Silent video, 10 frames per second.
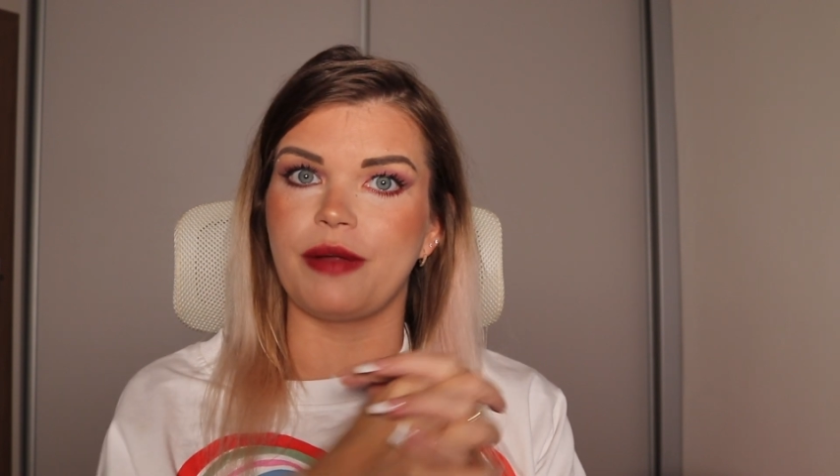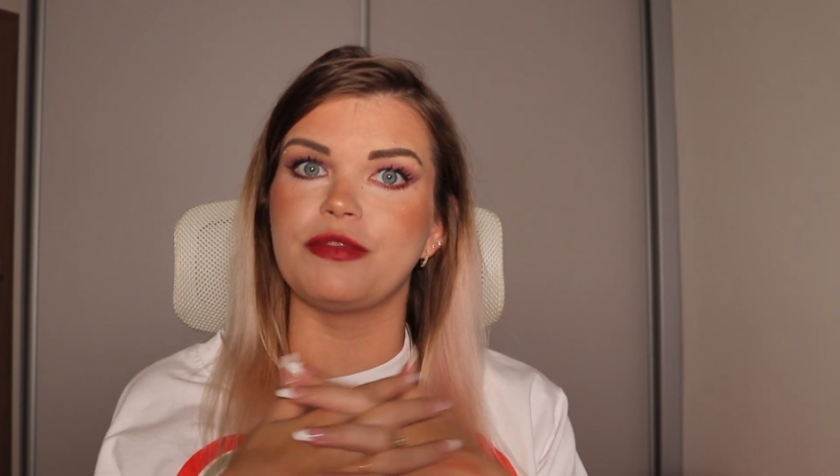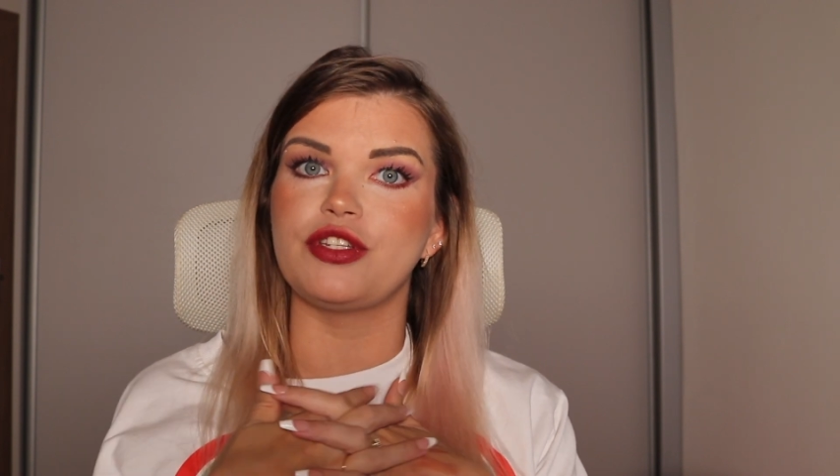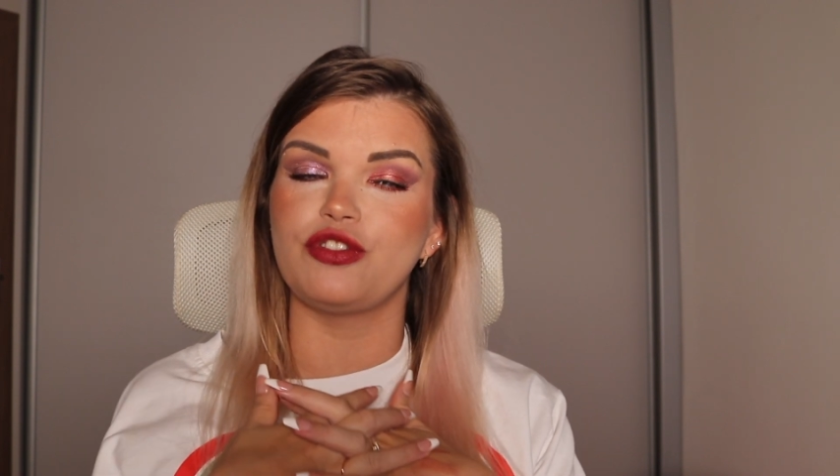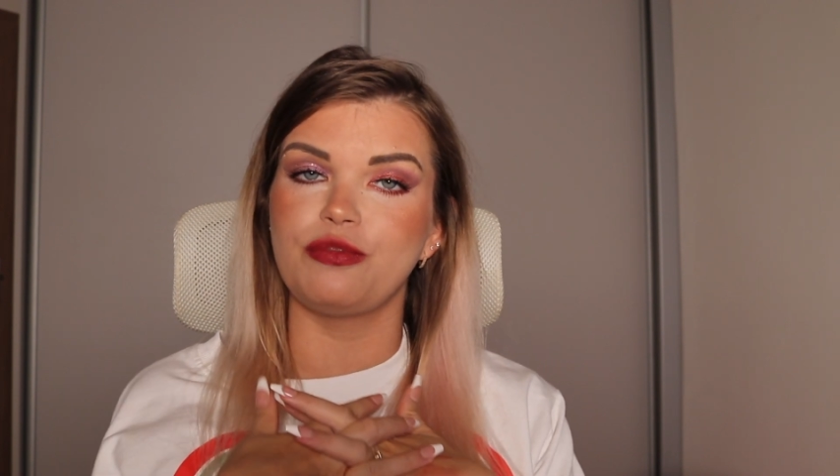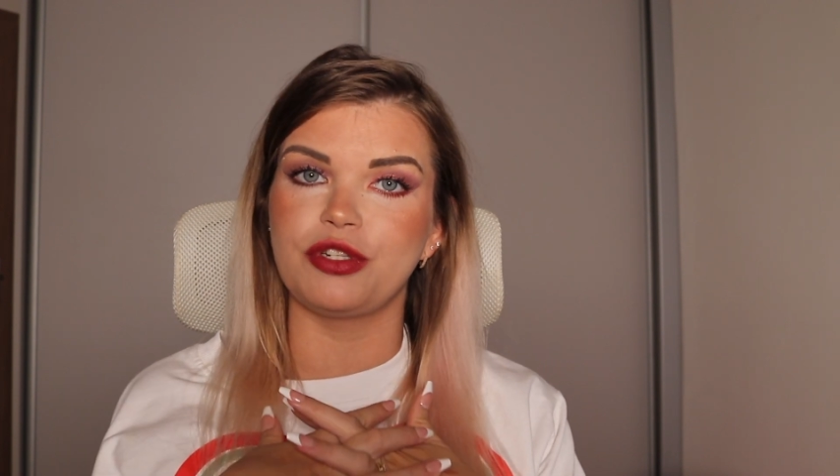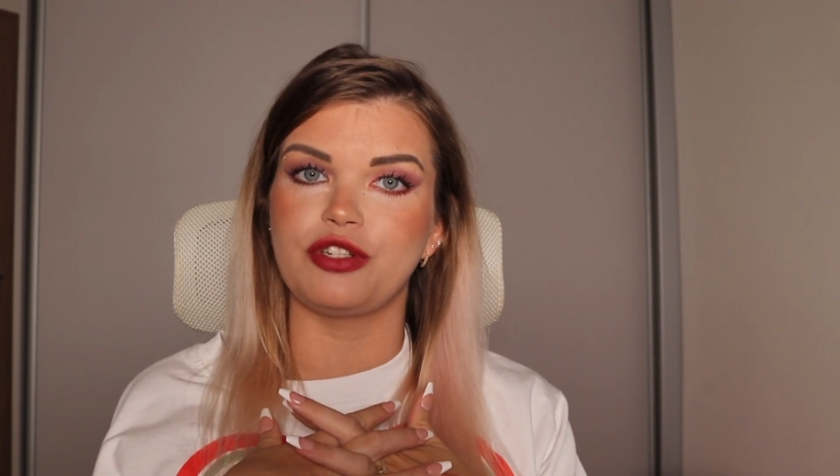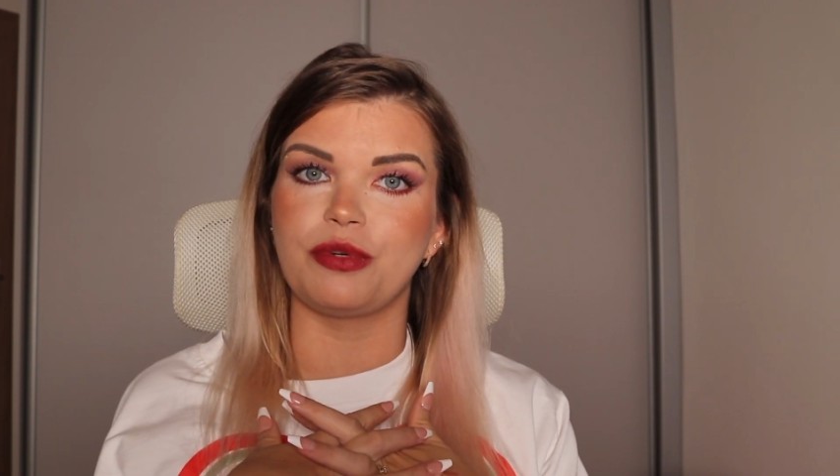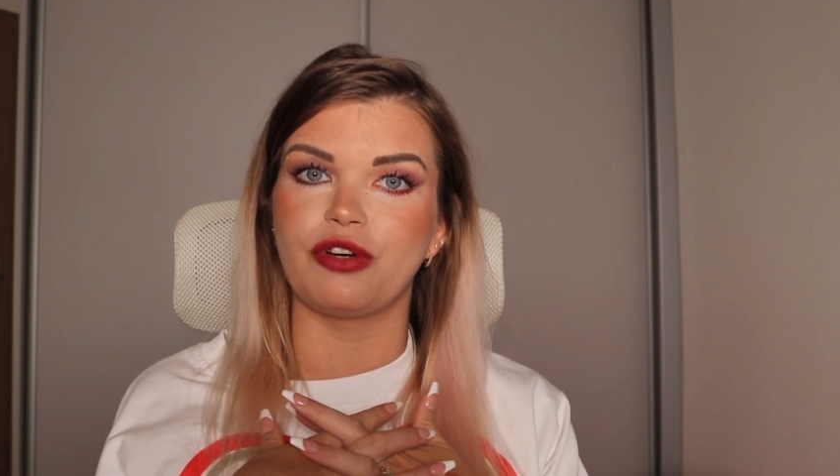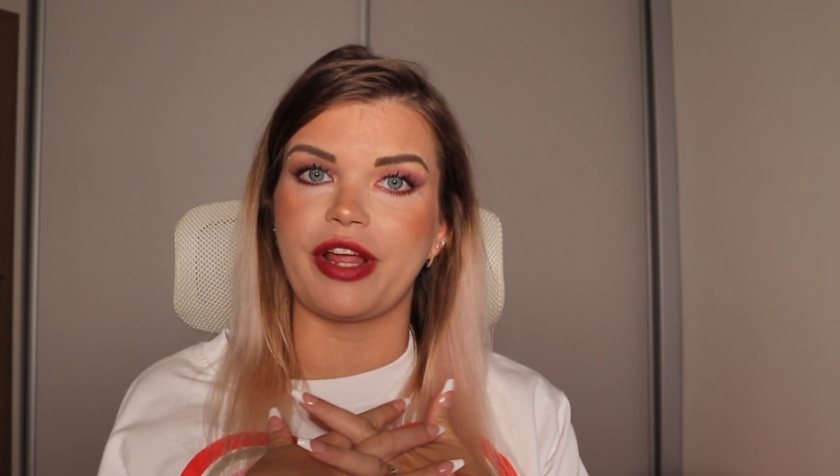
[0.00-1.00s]
I'm super,
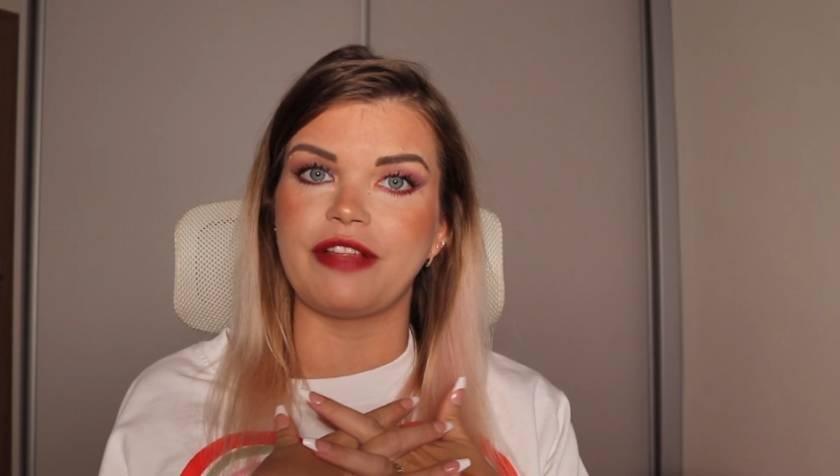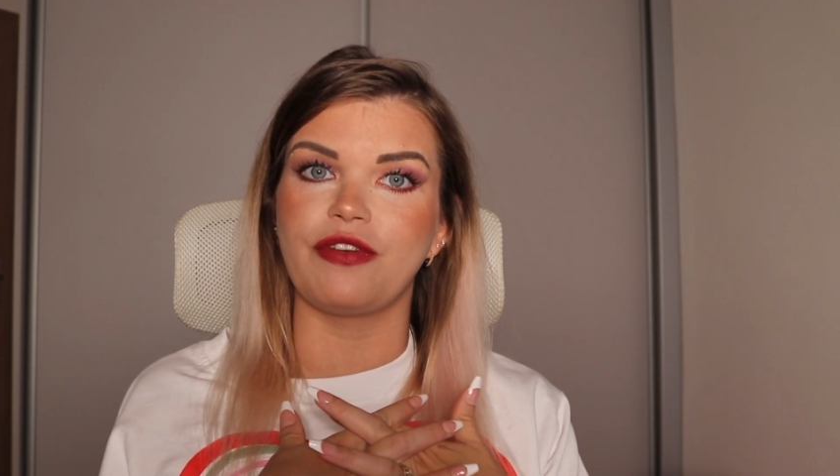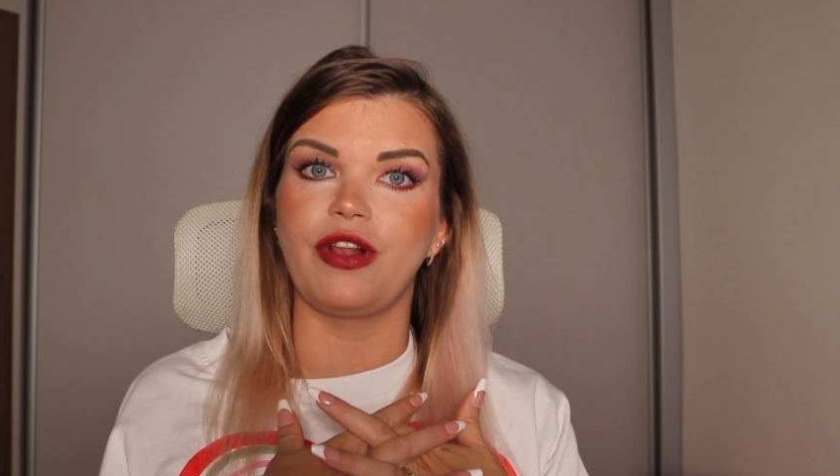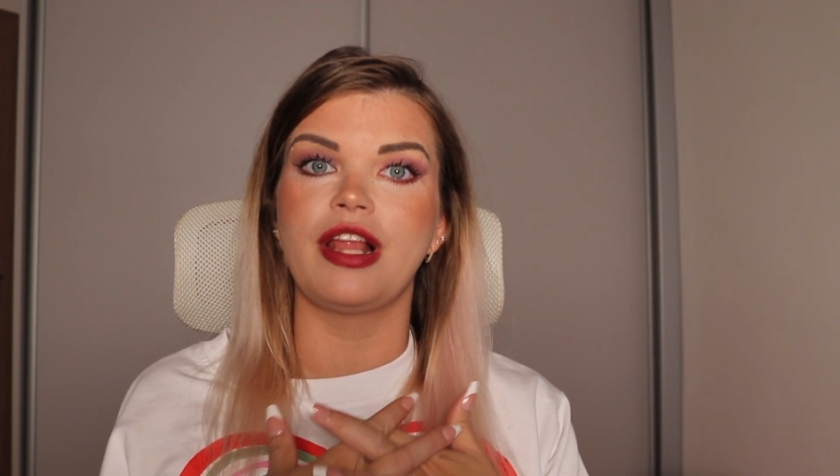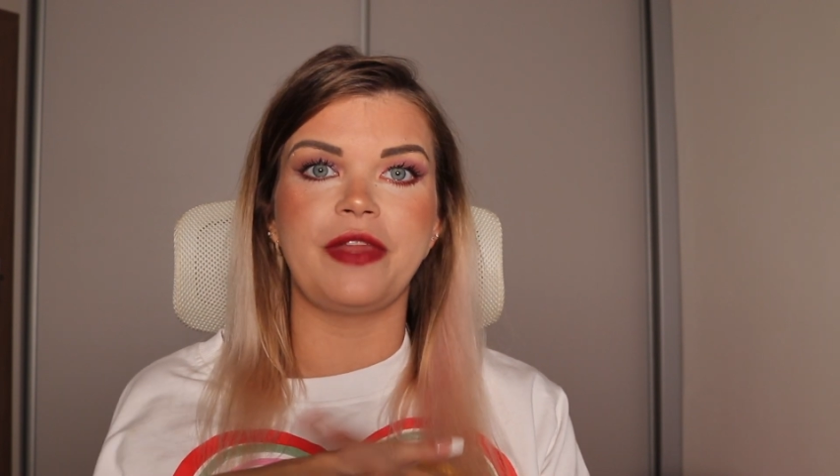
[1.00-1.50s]
super grateful.